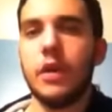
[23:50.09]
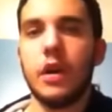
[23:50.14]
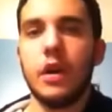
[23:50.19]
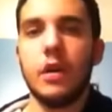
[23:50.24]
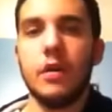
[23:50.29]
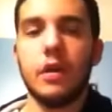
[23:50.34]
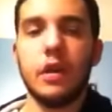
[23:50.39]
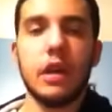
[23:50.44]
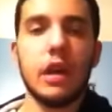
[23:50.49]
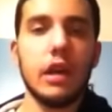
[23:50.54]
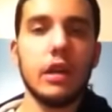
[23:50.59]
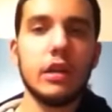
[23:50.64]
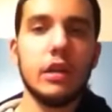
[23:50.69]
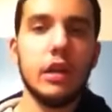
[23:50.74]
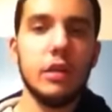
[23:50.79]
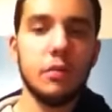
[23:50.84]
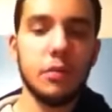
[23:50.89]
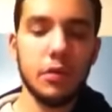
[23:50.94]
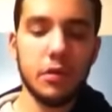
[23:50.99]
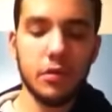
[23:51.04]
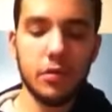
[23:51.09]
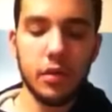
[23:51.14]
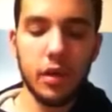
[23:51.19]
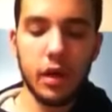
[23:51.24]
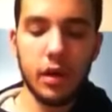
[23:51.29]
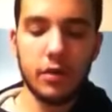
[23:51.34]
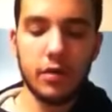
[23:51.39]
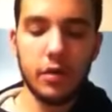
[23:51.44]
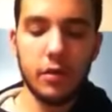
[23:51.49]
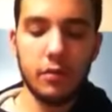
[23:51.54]
Again, keeping your
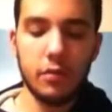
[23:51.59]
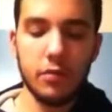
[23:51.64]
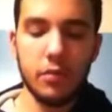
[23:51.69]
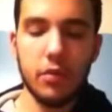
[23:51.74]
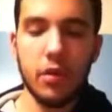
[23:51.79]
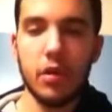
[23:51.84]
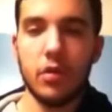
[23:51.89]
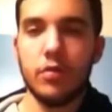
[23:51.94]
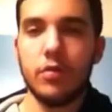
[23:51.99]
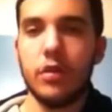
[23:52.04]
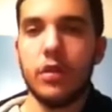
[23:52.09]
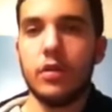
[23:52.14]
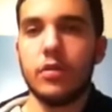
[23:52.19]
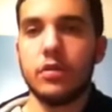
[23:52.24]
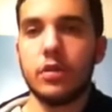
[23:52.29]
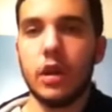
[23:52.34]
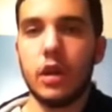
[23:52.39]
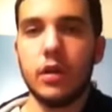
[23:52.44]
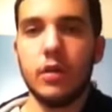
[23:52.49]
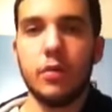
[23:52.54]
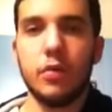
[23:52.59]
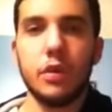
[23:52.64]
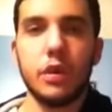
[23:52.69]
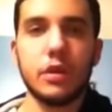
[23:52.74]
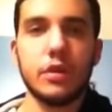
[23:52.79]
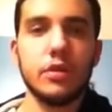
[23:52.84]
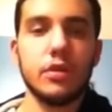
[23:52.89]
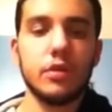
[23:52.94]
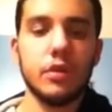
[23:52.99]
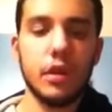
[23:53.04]
tag team, not only your title
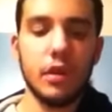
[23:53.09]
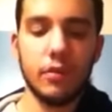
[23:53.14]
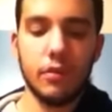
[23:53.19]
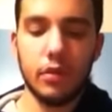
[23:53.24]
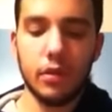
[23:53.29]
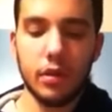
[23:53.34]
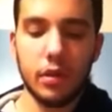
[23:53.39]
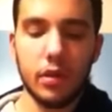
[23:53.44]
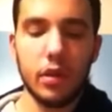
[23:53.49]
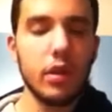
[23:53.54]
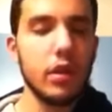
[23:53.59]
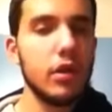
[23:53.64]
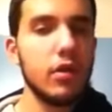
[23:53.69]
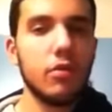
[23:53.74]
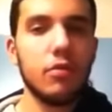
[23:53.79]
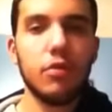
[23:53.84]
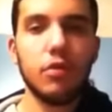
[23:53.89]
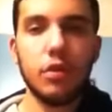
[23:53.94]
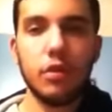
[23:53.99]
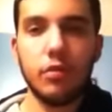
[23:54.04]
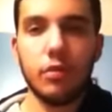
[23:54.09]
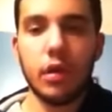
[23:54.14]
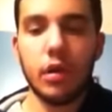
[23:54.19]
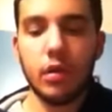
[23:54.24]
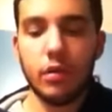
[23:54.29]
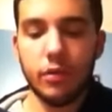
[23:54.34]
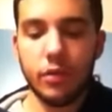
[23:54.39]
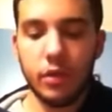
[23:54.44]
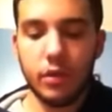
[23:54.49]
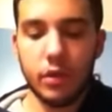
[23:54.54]
picture and everything, pretty
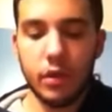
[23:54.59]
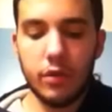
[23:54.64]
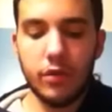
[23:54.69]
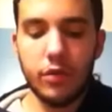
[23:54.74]
relevant.